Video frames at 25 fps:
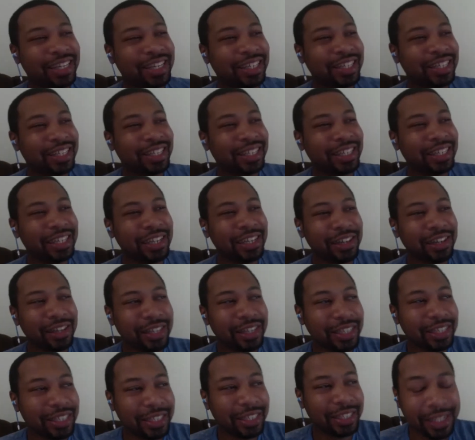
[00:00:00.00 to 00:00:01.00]
uh,
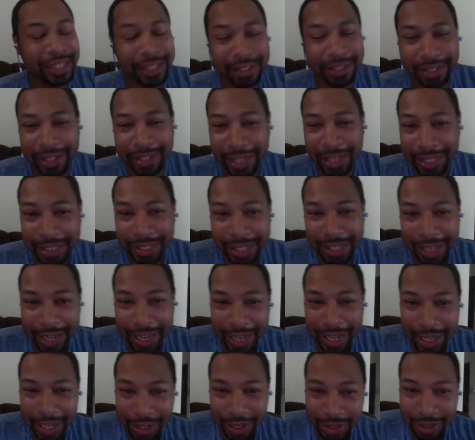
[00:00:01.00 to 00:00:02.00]
literally didn't touch the
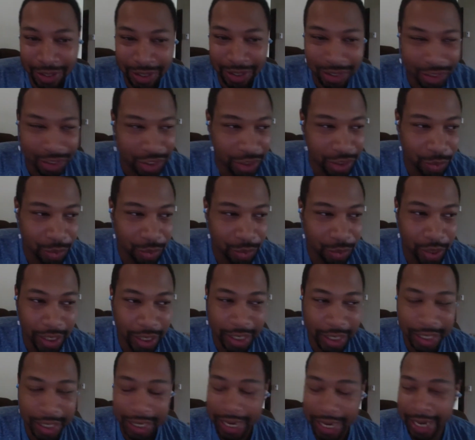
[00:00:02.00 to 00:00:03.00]
house. She
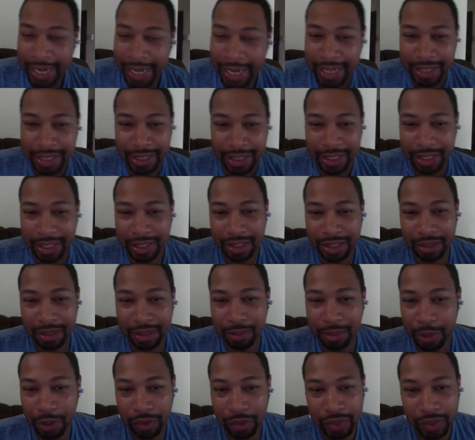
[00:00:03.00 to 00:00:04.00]
wanted it as is to
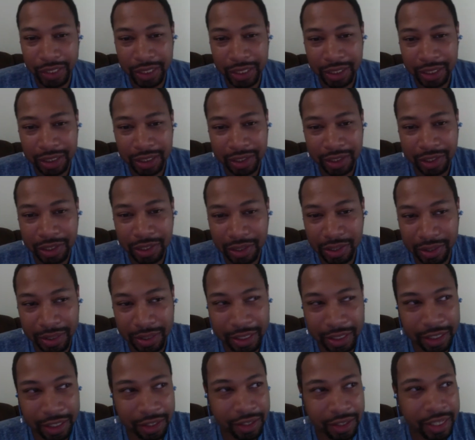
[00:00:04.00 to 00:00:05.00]
move in, and she's
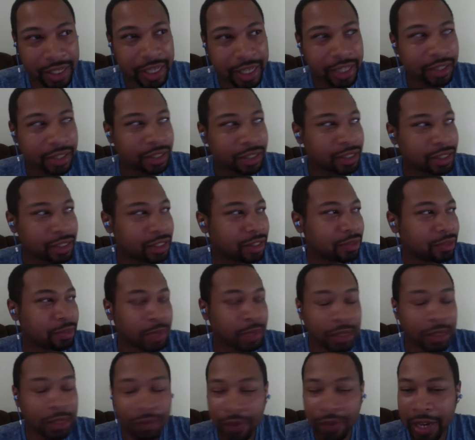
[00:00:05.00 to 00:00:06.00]
still there. It's
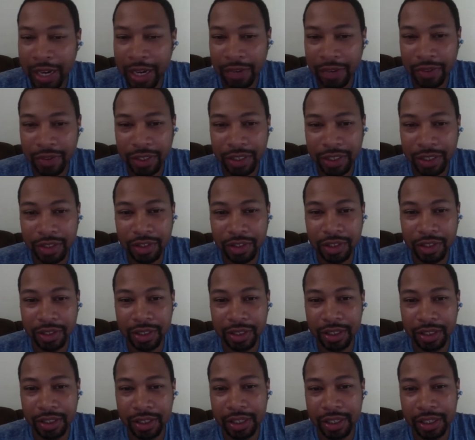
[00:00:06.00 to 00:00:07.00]
been five years. She's
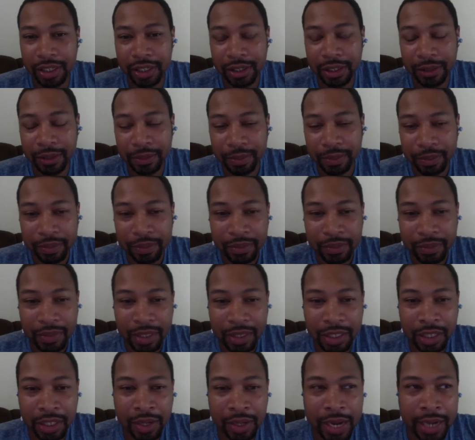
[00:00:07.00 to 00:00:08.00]
still there.
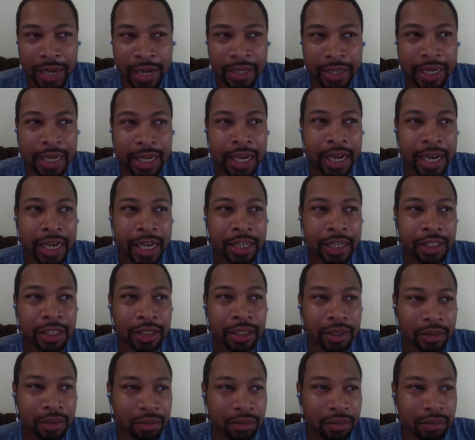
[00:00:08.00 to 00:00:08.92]
So mm-hmm. I, I, had to